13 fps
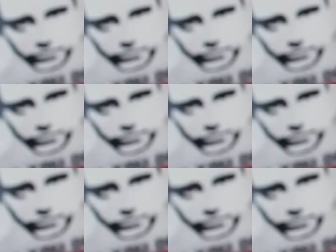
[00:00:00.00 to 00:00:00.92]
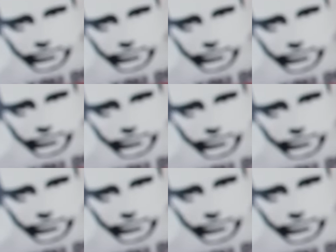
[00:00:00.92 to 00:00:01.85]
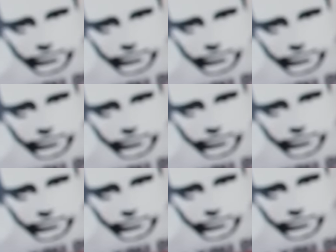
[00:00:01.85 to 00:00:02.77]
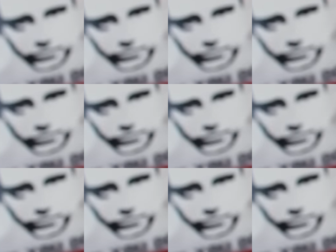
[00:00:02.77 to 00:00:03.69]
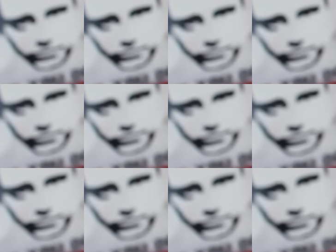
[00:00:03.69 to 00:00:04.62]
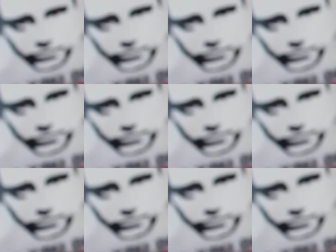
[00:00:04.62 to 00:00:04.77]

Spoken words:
No words are spoken by the person on screen.